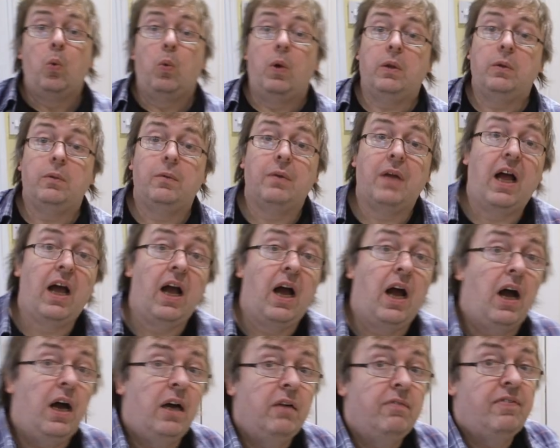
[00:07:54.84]
Well,
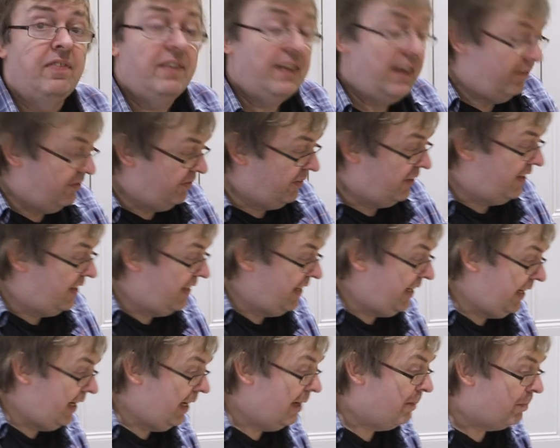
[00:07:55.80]
I've left
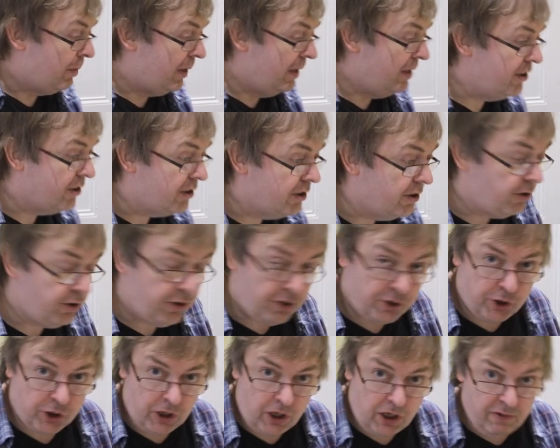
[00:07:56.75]
the print
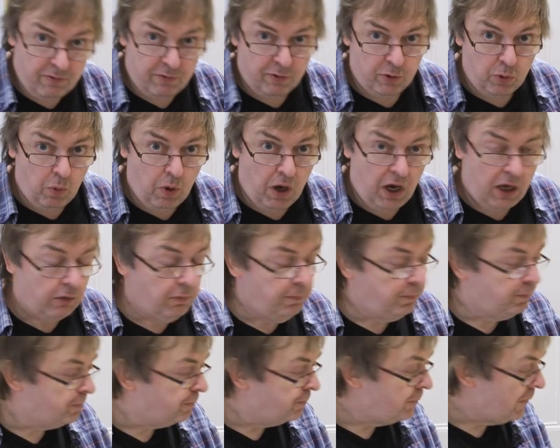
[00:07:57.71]
to dry for a
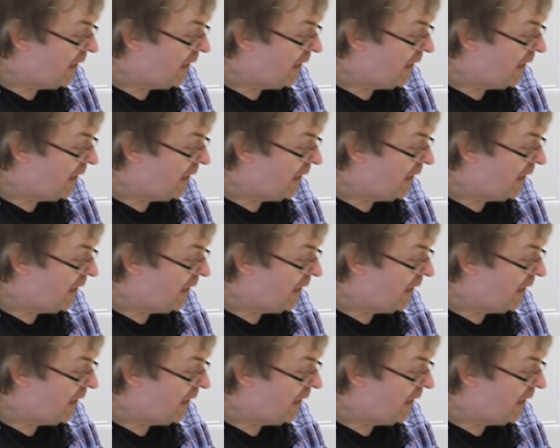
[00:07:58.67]
while,